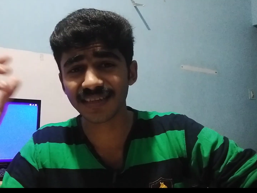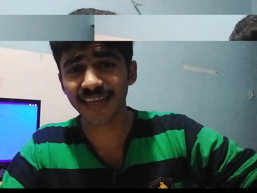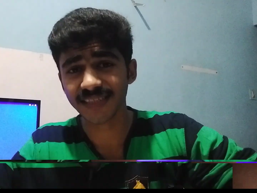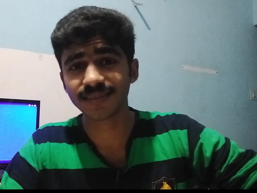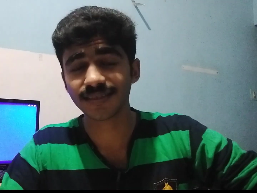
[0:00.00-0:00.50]

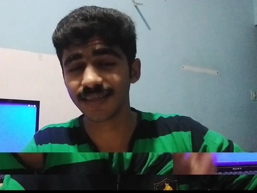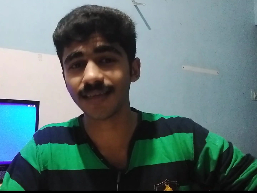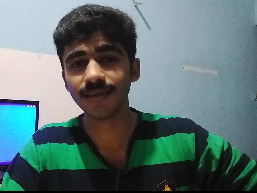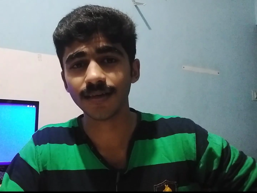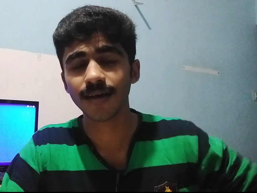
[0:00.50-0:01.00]
let's
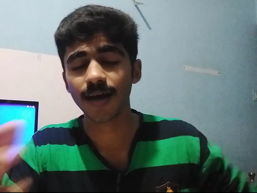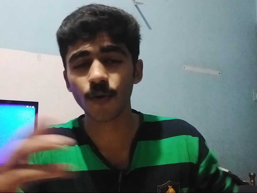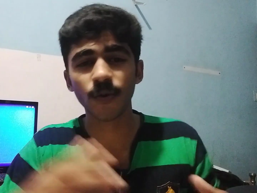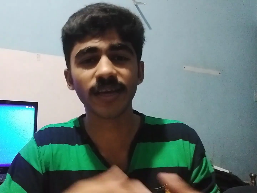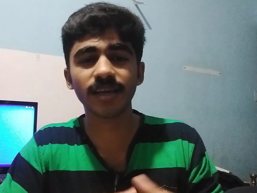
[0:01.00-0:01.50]
see
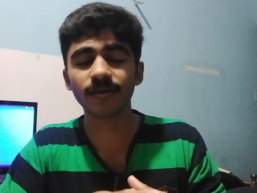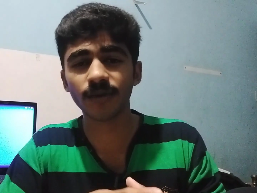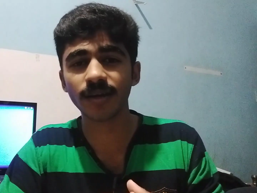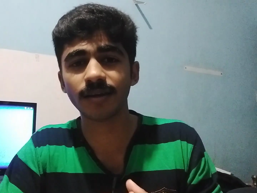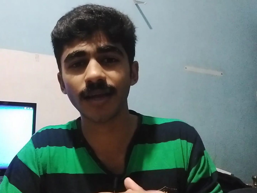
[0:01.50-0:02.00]
how we can
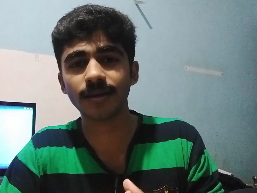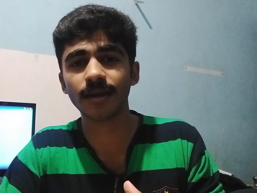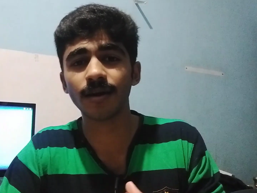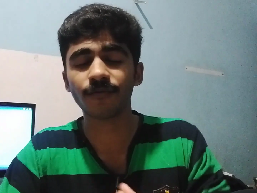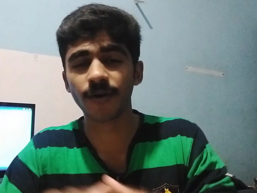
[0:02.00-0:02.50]
read
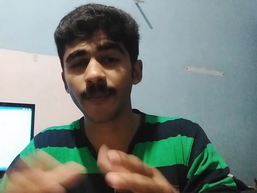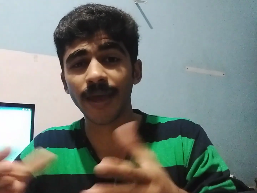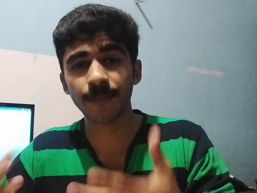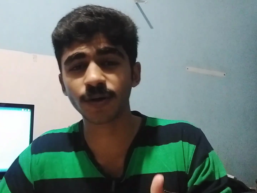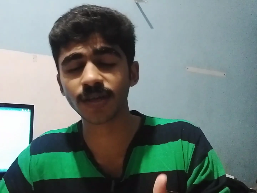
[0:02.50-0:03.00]
data from
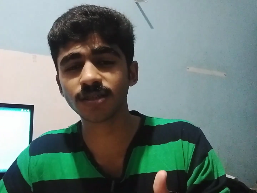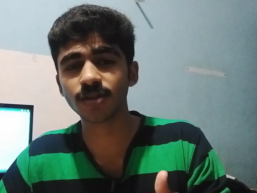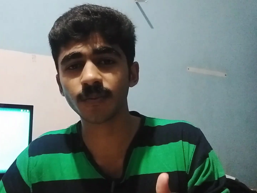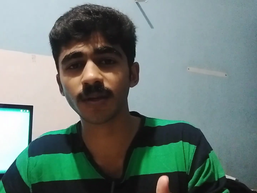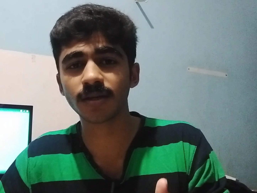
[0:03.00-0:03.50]
a
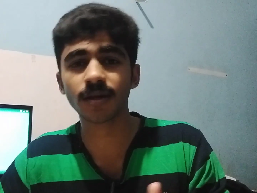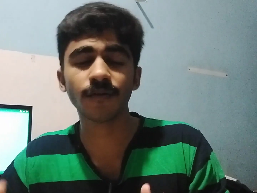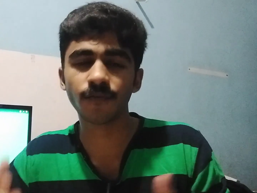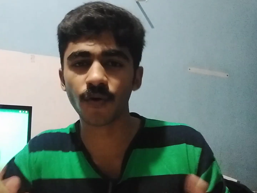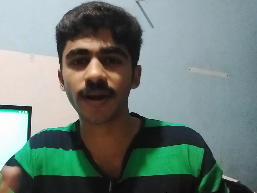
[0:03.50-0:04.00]

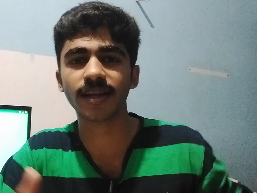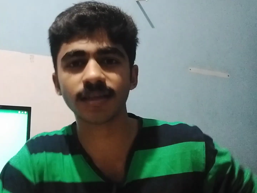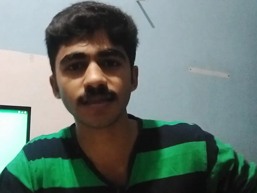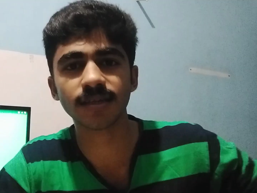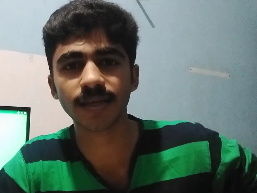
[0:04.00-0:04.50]
potentiometer for an
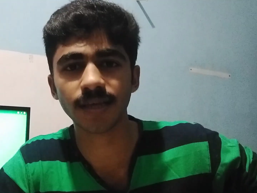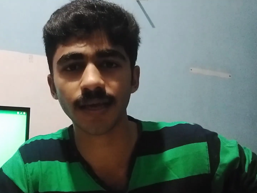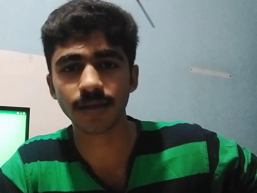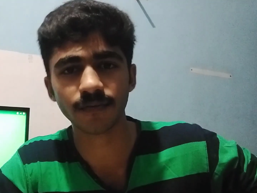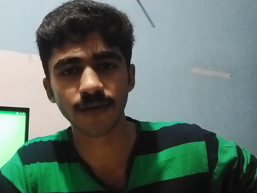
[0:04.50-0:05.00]

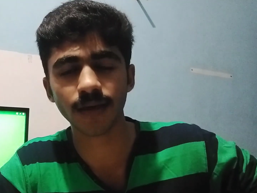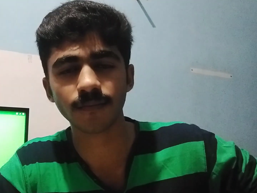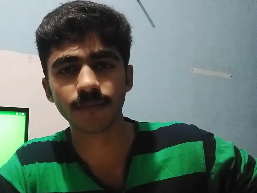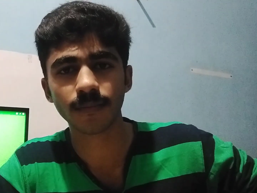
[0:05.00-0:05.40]
ATtiny85.